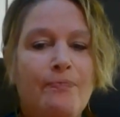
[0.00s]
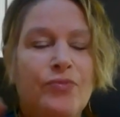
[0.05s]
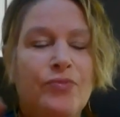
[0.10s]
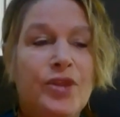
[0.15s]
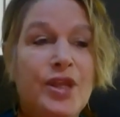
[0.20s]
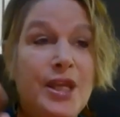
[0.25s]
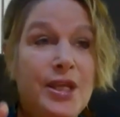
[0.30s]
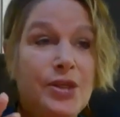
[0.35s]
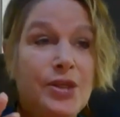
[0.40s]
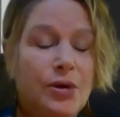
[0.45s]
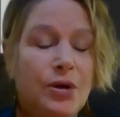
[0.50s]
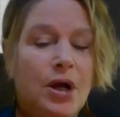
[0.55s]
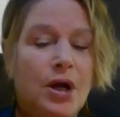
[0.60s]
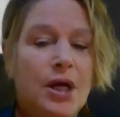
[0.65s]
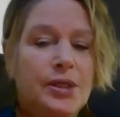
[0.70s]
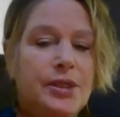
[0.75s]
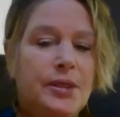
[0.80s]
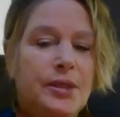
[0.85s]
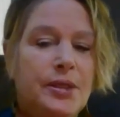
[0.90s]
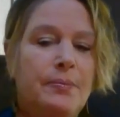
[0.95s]
These are
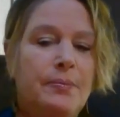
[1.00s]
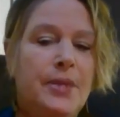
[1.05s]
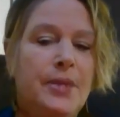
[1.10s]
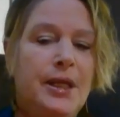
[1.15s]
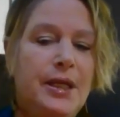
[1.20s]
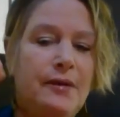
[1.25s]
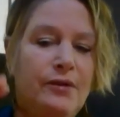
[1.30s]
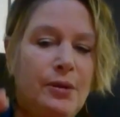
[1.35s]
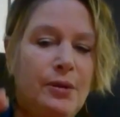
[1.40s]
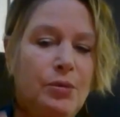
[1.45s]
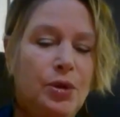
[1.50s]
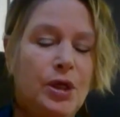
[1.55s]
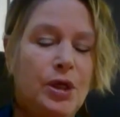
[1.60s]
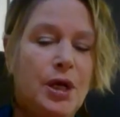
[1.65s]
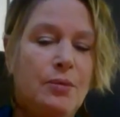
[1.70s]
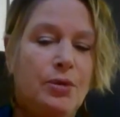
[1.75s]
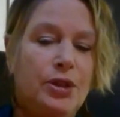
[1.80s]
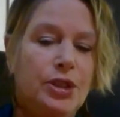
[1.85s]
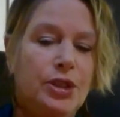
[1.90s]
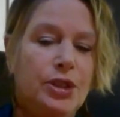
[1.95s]
awesome. Many of them will
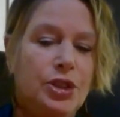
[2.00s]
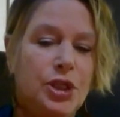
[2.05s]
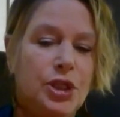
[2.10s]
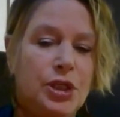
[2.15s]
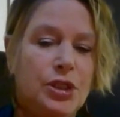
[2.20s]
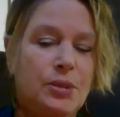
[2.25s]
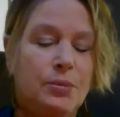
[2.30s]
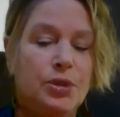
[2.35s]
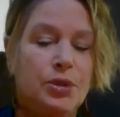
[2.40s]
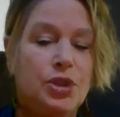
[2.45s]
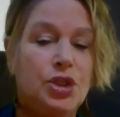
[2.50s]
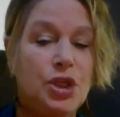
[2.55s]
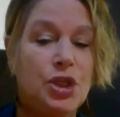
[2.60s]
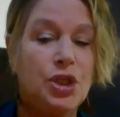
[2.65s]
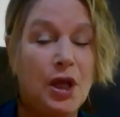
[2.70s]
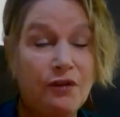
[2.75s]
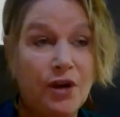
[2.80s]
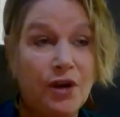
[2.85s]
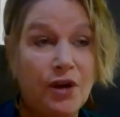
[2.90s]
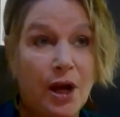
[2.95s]
come with adjustable
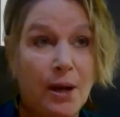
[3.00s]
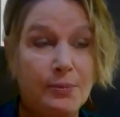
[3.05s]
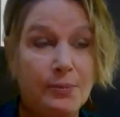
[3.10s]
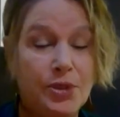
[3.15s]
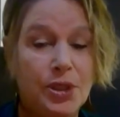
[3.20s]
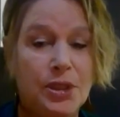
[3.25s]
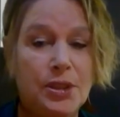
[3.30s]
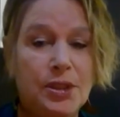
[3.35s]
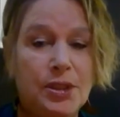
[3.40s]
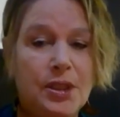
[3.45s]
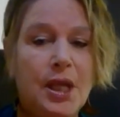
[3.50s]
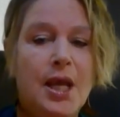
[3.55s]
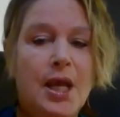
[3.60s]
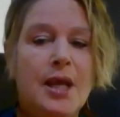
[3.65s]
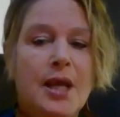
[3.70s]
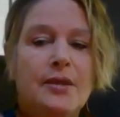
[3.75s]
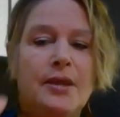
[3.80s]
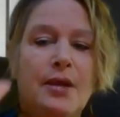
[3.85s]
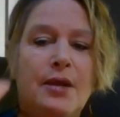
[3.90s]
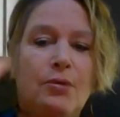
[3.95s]
shelf options.
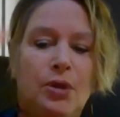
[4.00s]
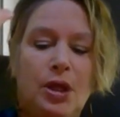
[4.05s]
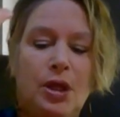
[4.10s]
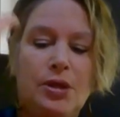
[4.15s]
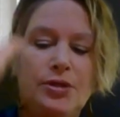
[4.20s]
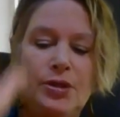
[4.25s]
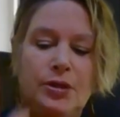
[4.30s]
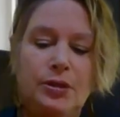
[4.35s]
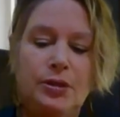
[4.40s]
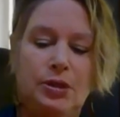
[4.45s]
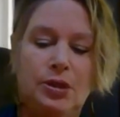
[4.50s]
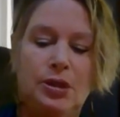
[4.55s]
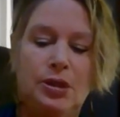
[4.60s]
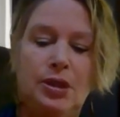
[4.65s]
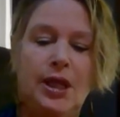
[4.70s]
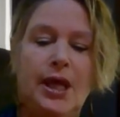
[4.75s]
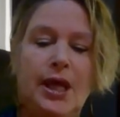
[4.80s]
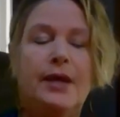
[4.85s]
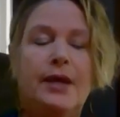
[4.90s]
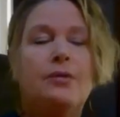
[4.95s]
They will also look
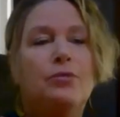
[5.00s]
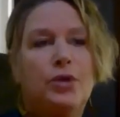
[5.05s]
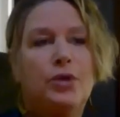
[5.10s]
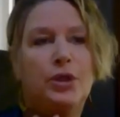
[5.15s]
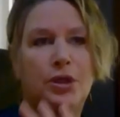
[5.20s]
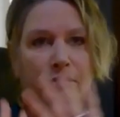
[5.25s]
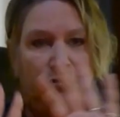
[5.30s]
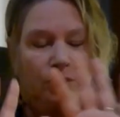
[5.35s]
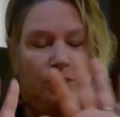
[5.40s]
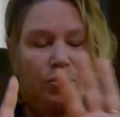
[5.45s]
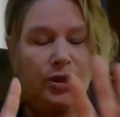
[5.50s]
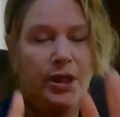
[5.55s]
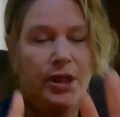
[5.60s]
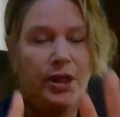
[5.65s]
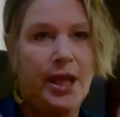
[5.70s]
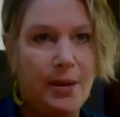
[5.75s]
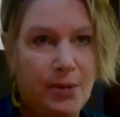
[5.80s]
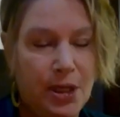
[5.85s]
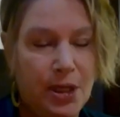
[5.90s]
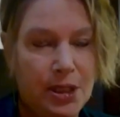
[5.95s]
like, when the
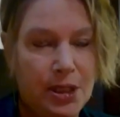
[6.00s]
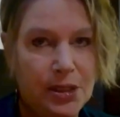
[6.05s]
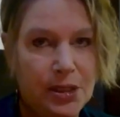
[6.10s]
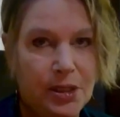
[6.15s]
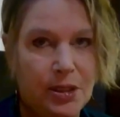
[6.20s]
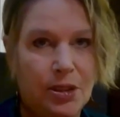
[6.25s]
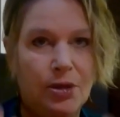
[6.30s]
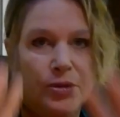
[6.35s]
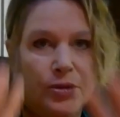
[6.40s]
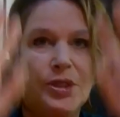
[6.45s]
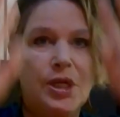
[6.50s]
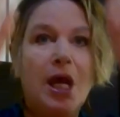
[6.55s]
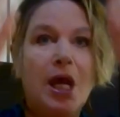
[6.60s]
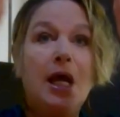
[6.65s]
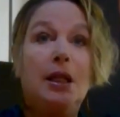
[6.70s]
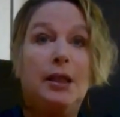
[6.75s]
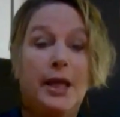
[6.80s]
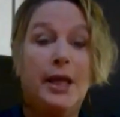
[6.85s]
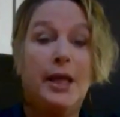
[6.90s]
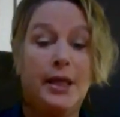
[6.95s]
cabinet is closed,
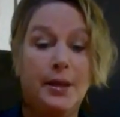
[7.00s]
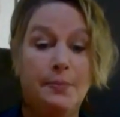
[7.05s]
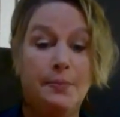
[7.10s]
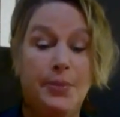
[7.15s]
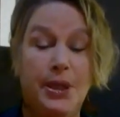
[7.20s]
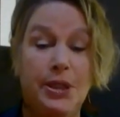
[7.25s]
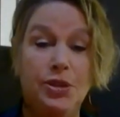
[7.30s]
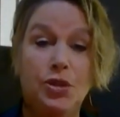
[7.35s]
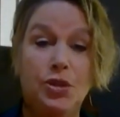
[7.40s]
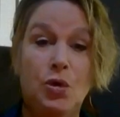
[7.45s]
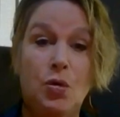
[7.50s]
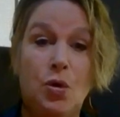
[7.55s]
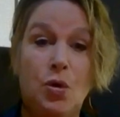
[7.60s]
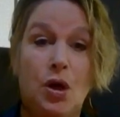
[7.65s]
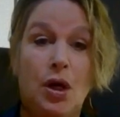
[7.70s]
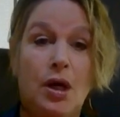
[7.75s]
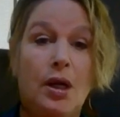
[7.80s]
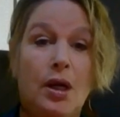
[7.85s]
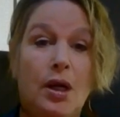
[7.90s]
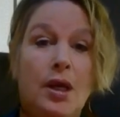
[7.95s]
like a big
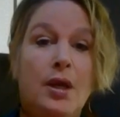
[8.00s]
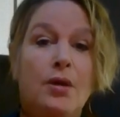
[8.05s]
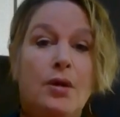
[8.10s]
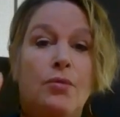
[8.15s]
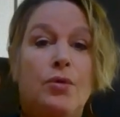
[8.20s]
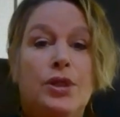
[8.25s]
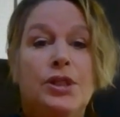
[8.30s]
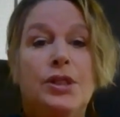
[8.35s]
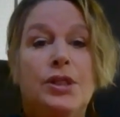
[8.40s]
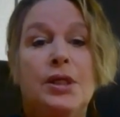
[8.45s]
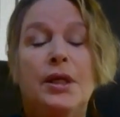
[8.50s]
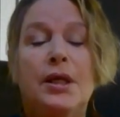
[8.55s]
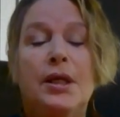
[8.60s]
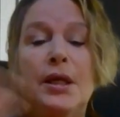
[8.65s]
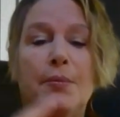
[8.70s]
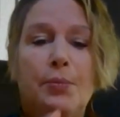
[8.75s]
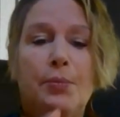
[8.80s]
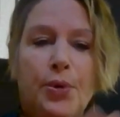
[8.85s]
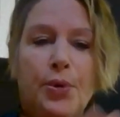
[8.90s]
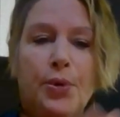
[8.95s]
door, which
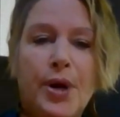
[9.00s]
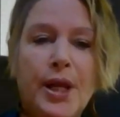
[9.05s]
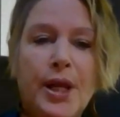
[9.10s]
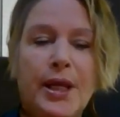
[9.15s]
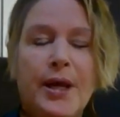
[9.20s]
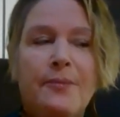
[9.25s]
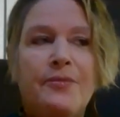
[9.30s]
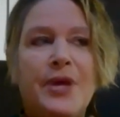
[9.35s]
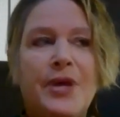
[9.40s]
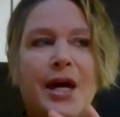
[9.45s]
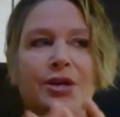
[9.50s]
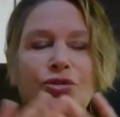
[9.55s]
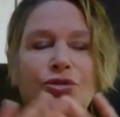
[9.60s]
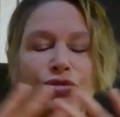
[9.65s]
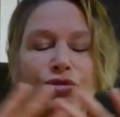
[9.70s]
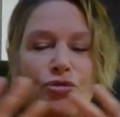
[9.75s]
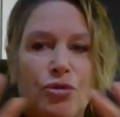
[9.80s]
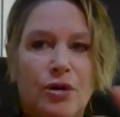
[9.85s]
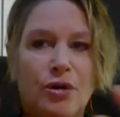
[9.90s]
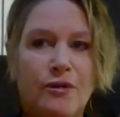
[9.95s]
can break up that
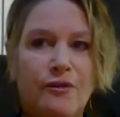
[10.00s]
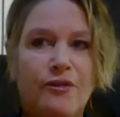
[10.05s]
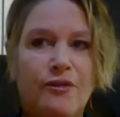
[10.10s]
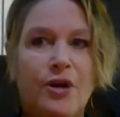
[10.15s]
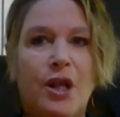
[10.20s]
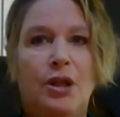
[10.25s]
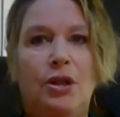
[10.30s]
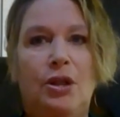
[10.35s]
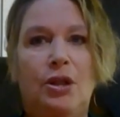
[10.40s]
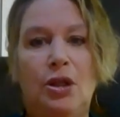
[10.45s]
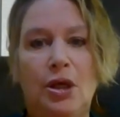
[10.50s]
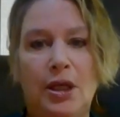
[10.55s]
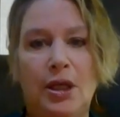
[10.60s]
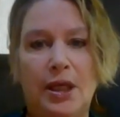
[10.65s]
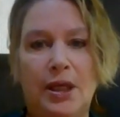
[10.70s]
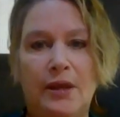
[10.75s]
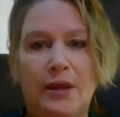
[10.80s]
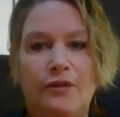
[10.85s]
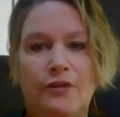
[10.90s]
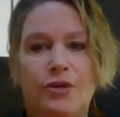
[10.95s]
drawer front look
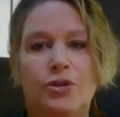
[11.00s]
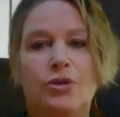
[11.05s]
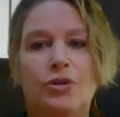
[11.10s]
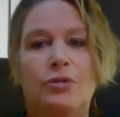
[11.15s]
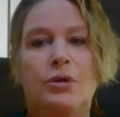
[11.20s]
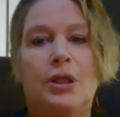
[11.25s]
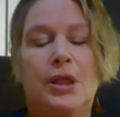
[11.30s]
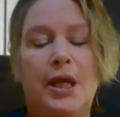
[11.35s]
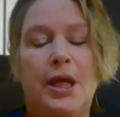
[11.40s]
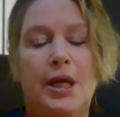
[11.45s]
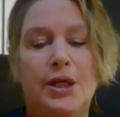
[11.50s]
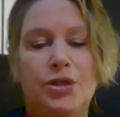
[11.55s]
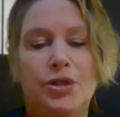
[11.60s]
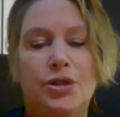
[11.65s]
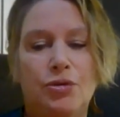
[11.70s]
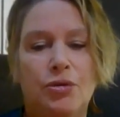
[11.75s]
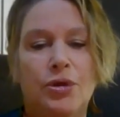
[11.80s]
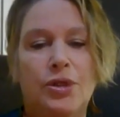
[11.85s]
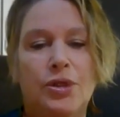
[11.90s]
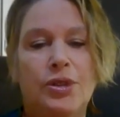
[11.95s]
if you're doing a lot of
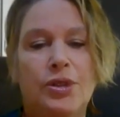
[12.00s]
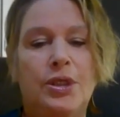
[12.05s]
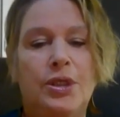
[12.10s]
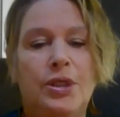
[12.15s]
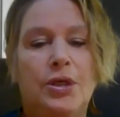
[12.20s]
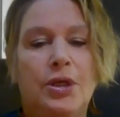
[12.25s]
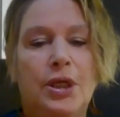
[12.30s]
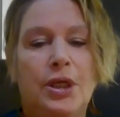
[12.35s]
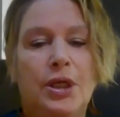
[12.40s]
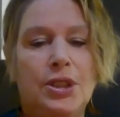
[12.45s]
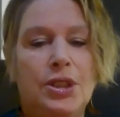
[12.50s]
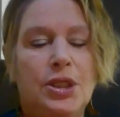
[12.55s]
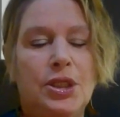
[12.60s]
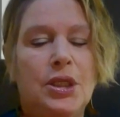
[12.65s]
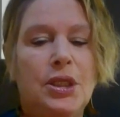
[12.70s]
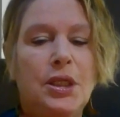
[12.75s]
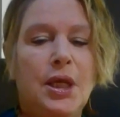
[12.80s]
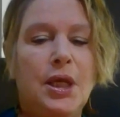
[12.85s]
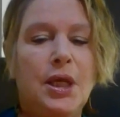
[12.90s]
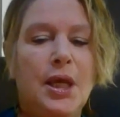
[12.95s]
drawers in your
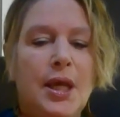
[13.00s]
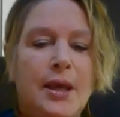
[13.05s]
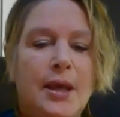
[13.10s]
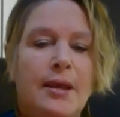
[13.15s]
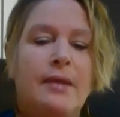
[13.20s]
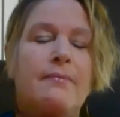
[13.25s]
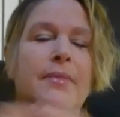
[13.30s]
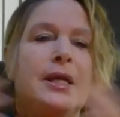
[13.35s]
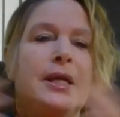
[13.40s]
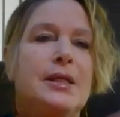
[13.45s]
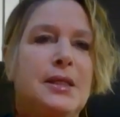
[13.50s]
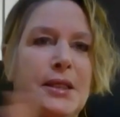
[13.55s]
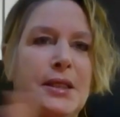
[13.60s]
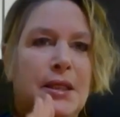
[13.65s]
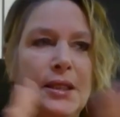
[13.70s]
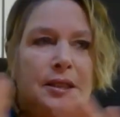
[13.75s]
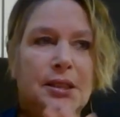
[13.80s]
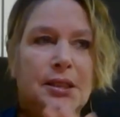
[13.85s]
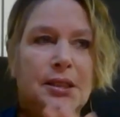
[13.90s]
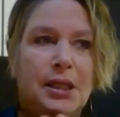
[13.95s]
kitchen. It makes
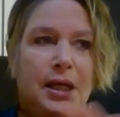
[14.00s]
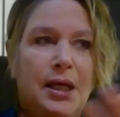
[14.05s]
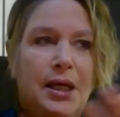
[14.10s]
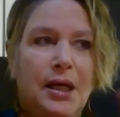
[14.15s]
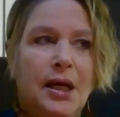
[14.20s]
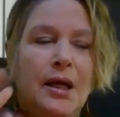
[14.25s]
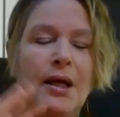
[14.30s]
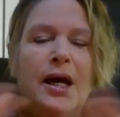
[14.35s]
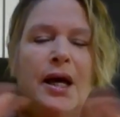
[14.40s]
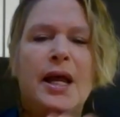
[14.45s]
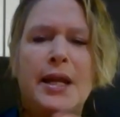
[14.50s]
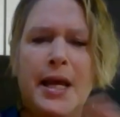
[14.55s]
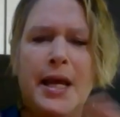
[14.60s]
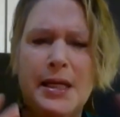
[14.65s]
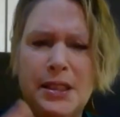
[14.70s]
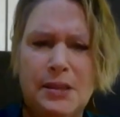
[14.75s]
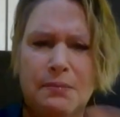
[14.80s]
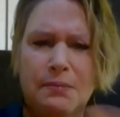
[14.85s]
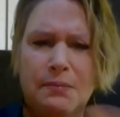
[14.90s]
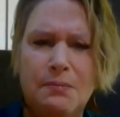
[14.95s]
it a
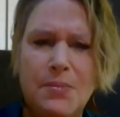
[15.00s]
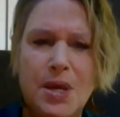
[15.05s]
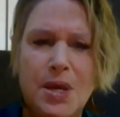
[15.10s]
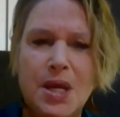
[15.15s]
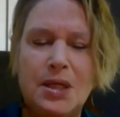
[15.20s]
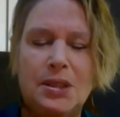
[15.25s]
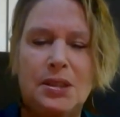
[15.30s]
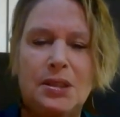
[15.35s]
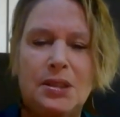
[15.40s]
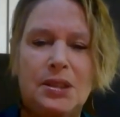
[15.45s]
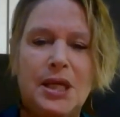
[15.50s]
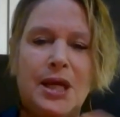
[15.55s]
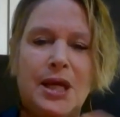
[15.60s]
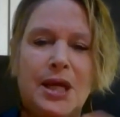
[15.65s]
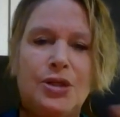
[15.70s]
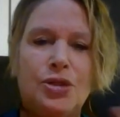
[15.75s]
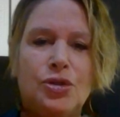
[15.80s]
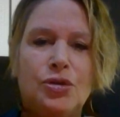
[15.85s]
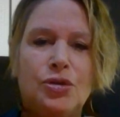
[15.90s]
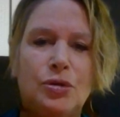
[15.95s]
nice mix
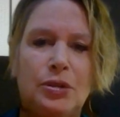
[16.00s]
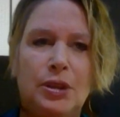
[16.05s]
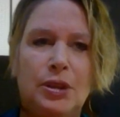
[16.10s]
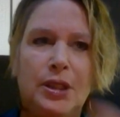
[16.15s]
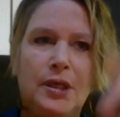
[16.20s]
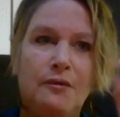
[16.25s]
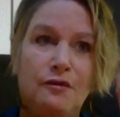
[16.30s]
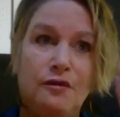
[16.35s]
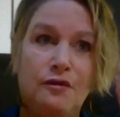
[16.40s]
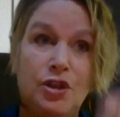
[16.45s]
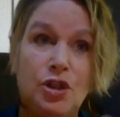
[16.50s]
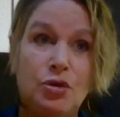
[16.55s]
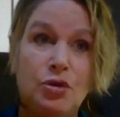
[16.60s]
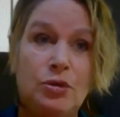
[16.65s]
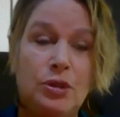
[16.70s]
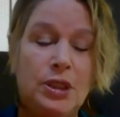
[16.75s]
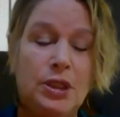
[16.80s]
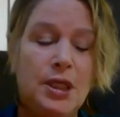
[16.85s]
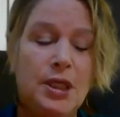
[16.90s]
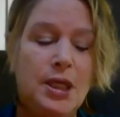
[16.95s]
texturally and
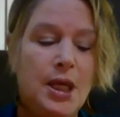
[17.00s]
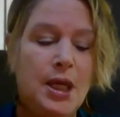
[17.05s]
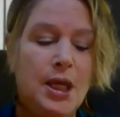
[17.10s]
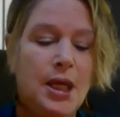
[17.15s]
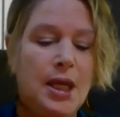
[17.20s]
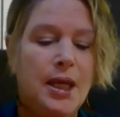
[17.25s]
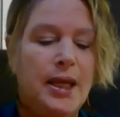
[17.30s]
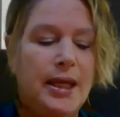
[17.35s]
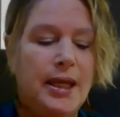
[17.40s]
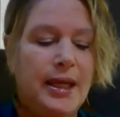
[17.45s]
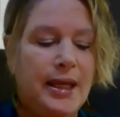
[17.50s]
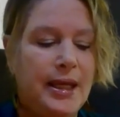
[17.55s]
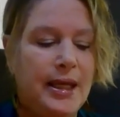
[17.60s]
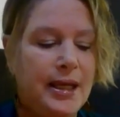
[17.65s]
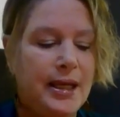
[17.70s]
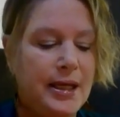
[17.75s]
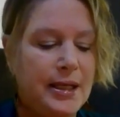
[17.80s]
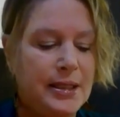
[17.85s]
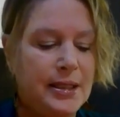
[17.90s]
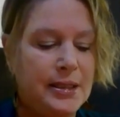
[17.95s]
visually.
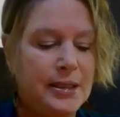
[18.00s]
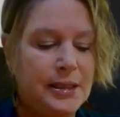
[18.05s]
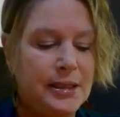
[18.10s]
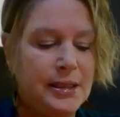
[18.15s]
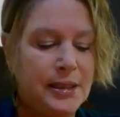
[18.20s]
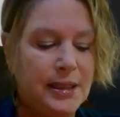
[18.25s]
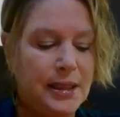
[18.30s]
And